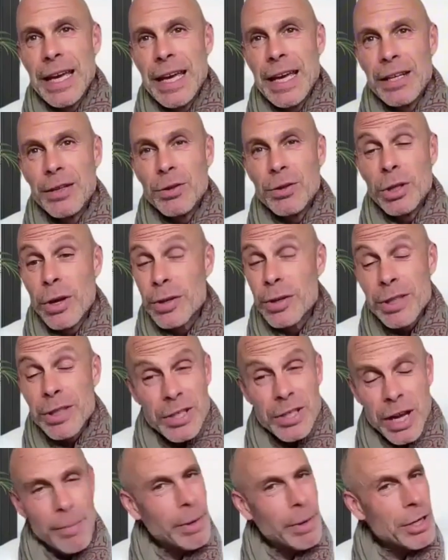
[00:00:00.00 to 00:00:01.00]
And although at
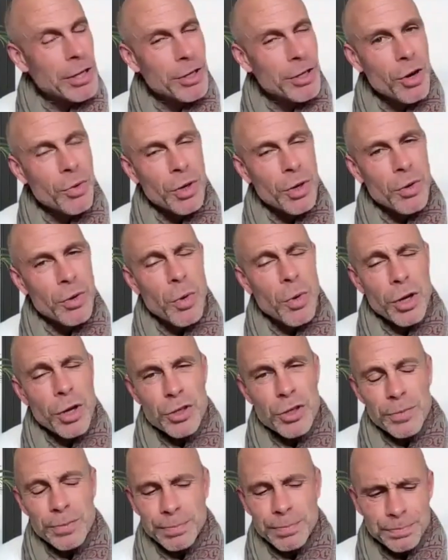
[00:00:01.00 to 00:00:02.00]
the time I didn't know what it
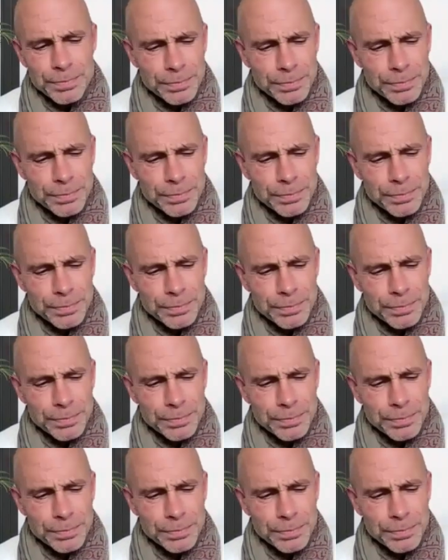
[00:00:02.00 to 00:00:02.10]
was,